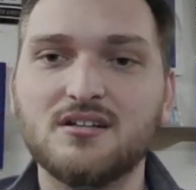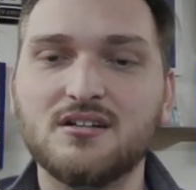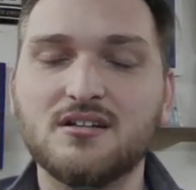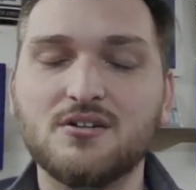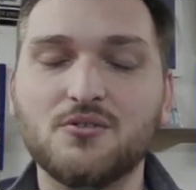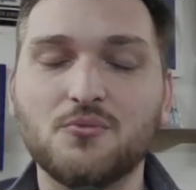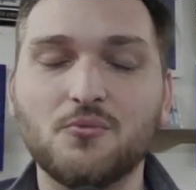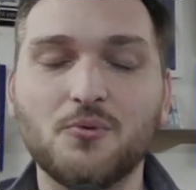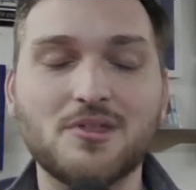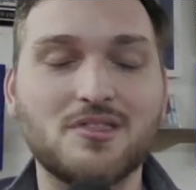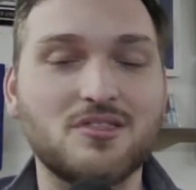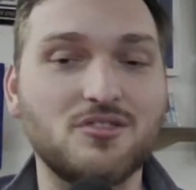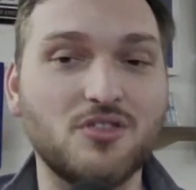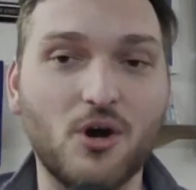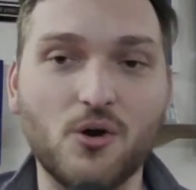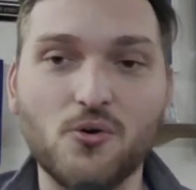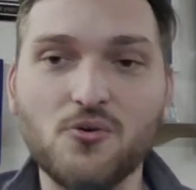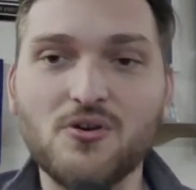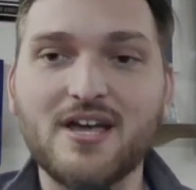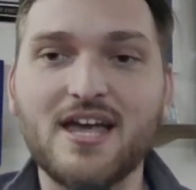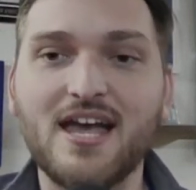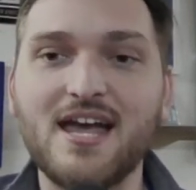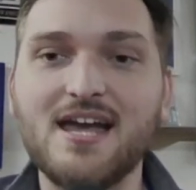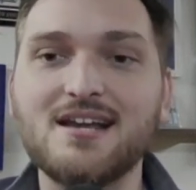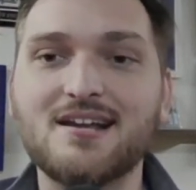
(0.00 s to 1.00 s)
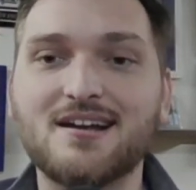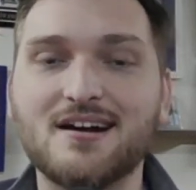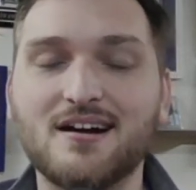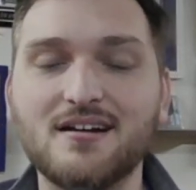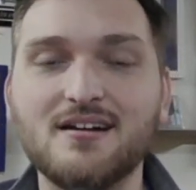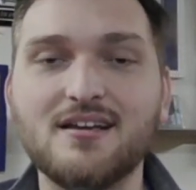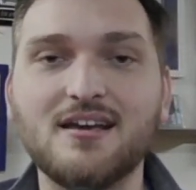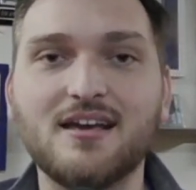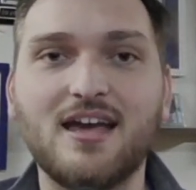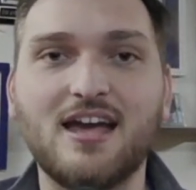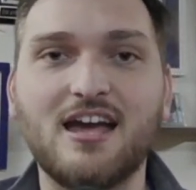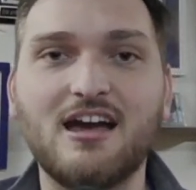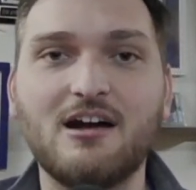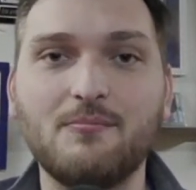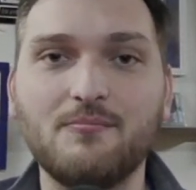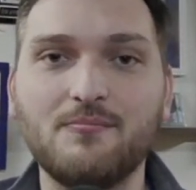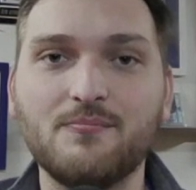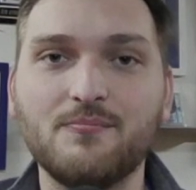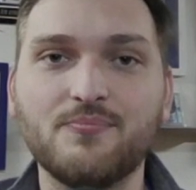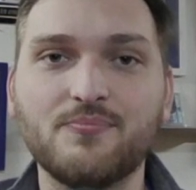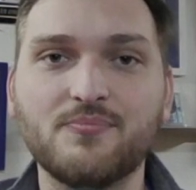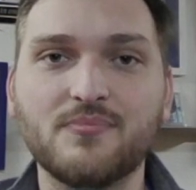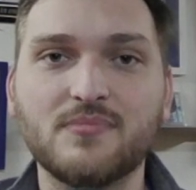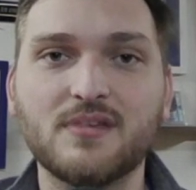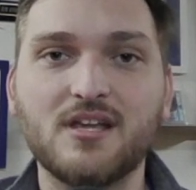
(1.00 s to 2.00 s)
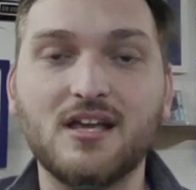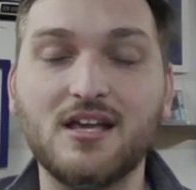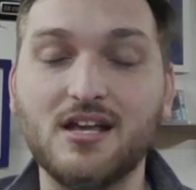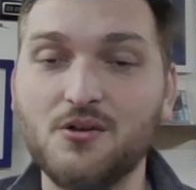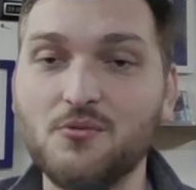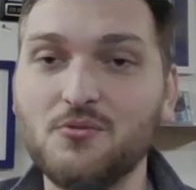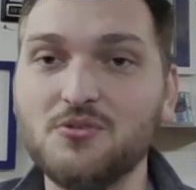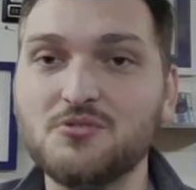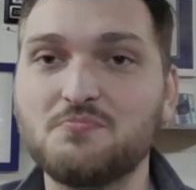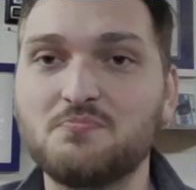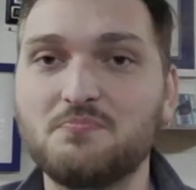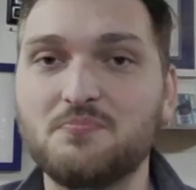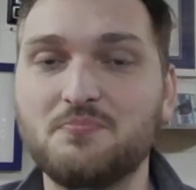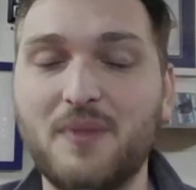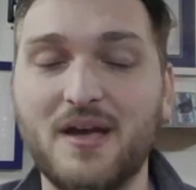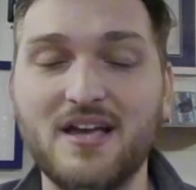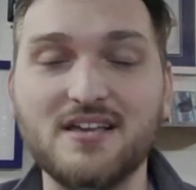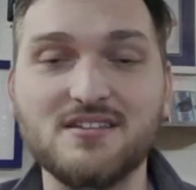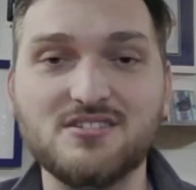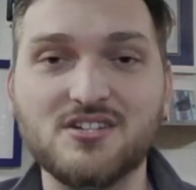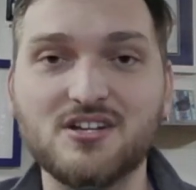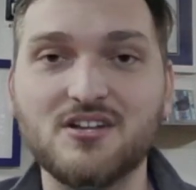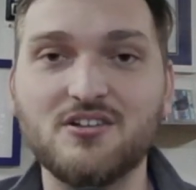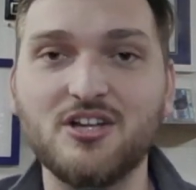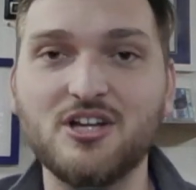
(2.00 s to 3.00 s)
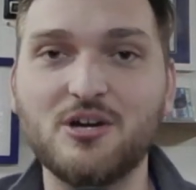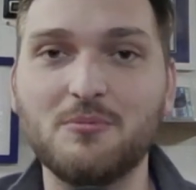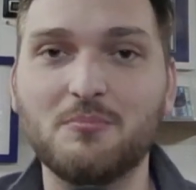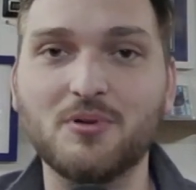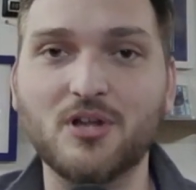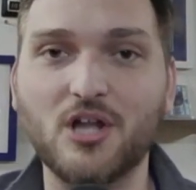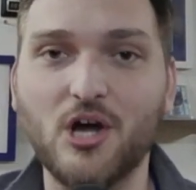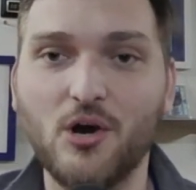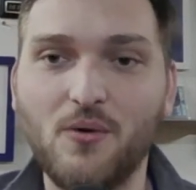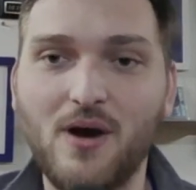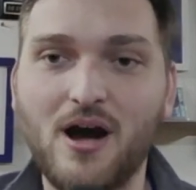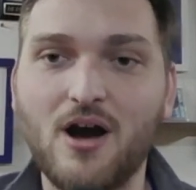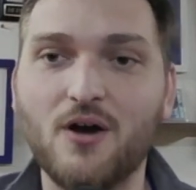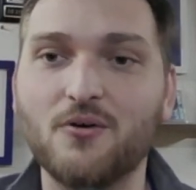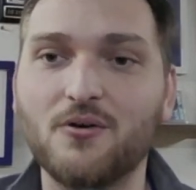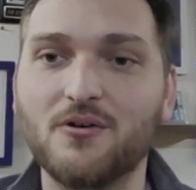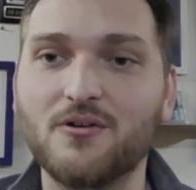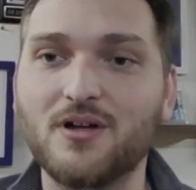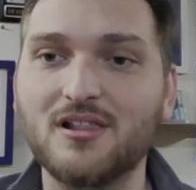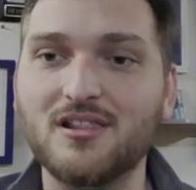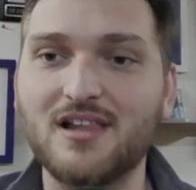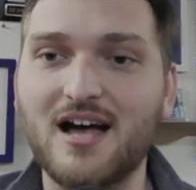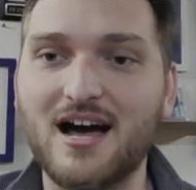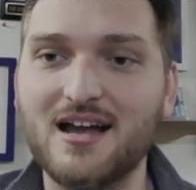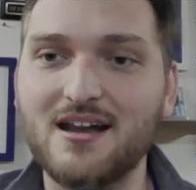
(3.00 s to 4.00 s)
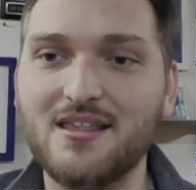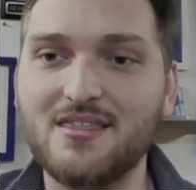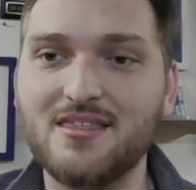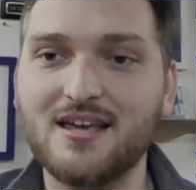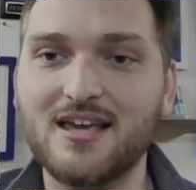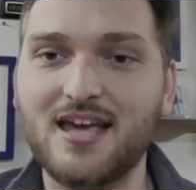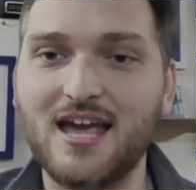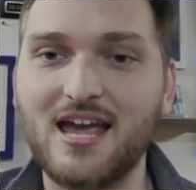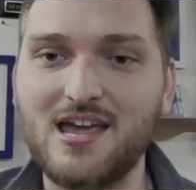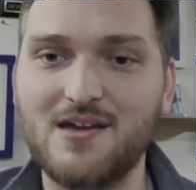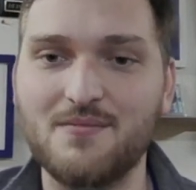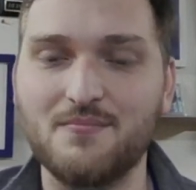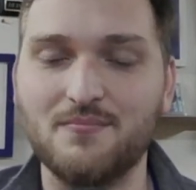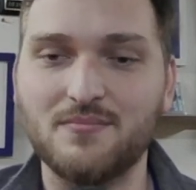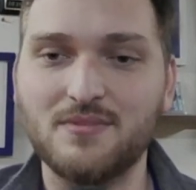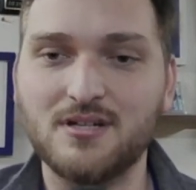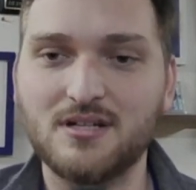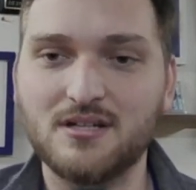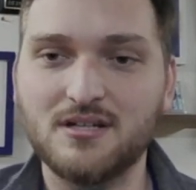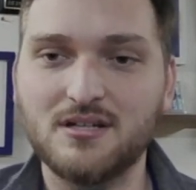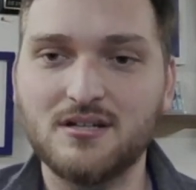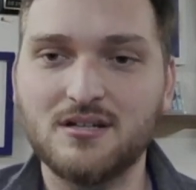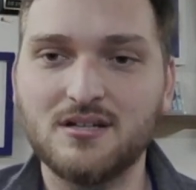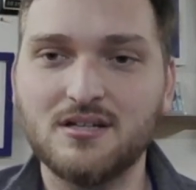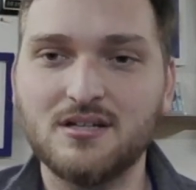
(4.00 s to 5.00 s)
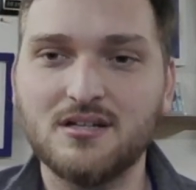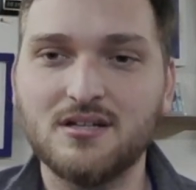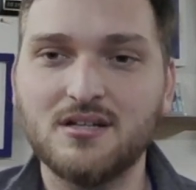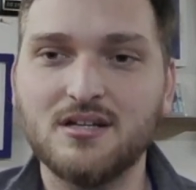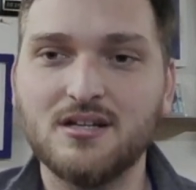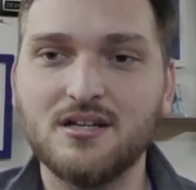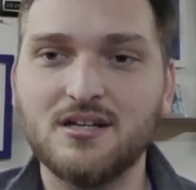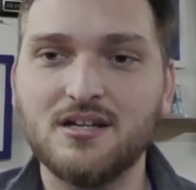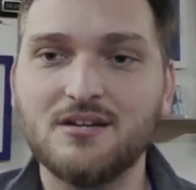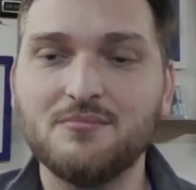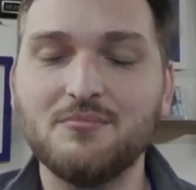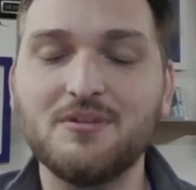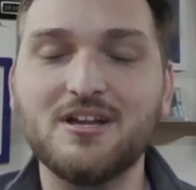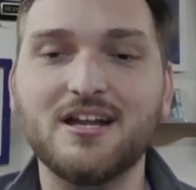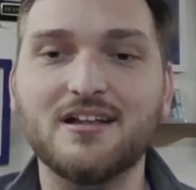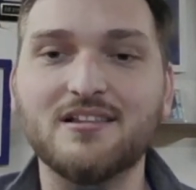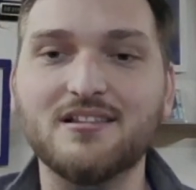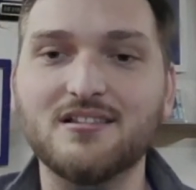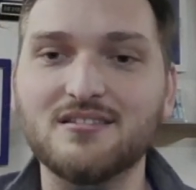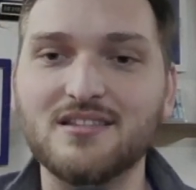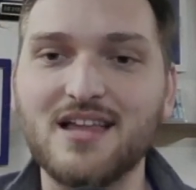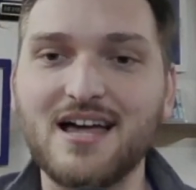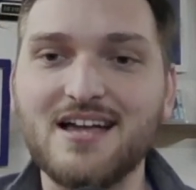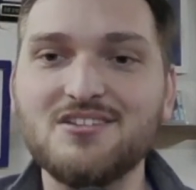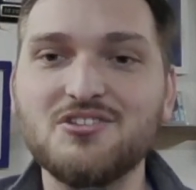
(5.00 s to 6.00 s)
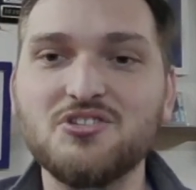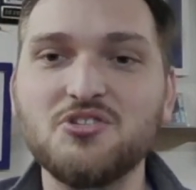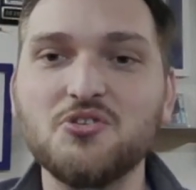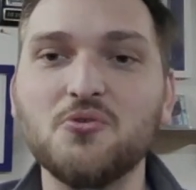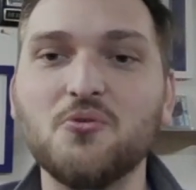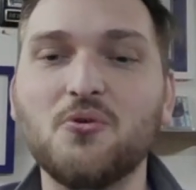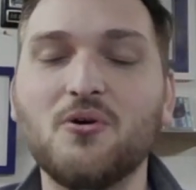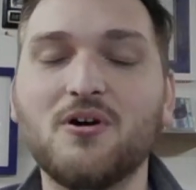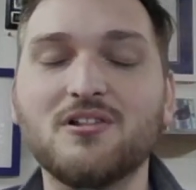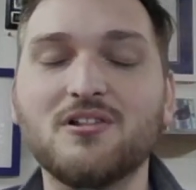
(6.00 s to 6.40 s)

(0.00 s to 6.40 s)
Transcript: with no Cade Cunningham, and it was basically a blowout a lot of the game. I mean, it led to a